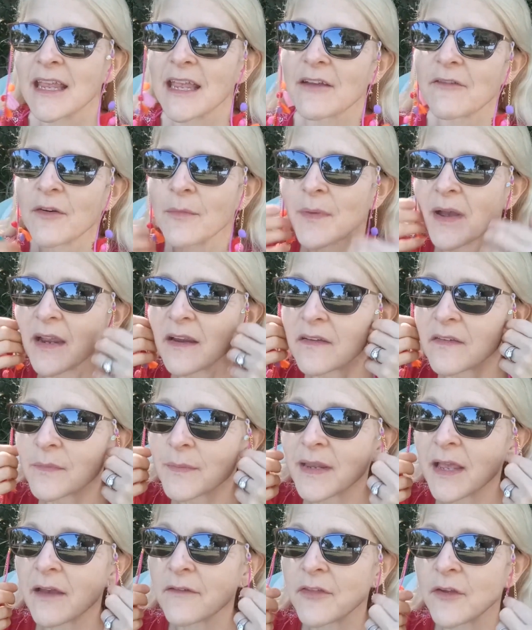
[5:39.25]
It
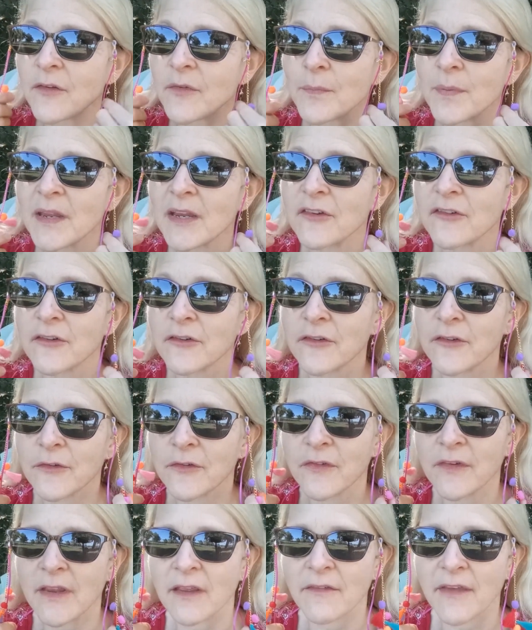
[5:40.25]
reminds me of those pictures
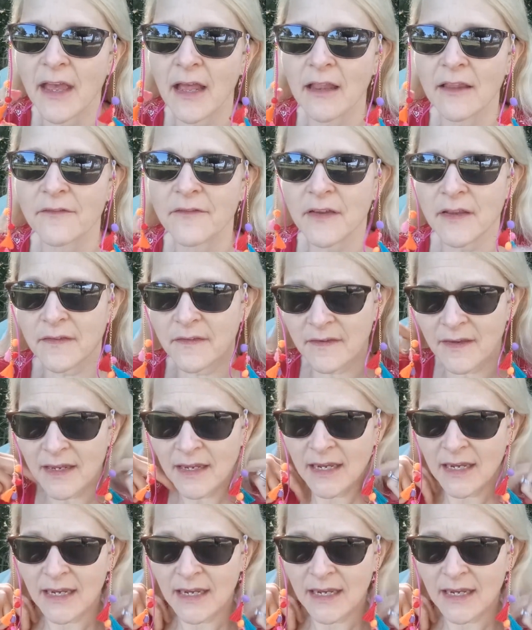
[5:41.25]
you see of elephants